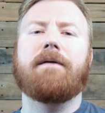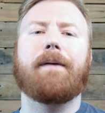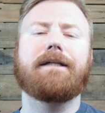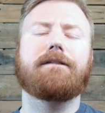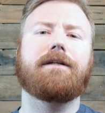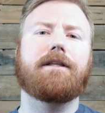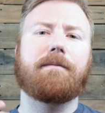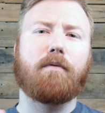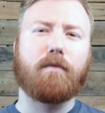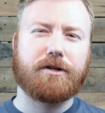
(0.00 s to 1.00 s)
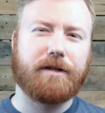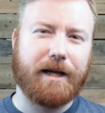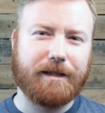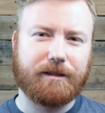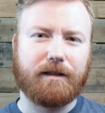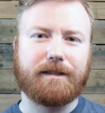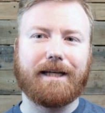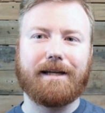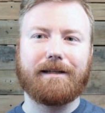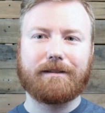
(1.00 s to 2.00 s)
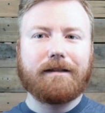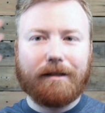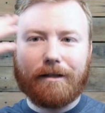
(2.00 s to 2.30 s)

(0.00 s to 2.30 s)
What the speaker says: basically the Portrait Enhancer takes,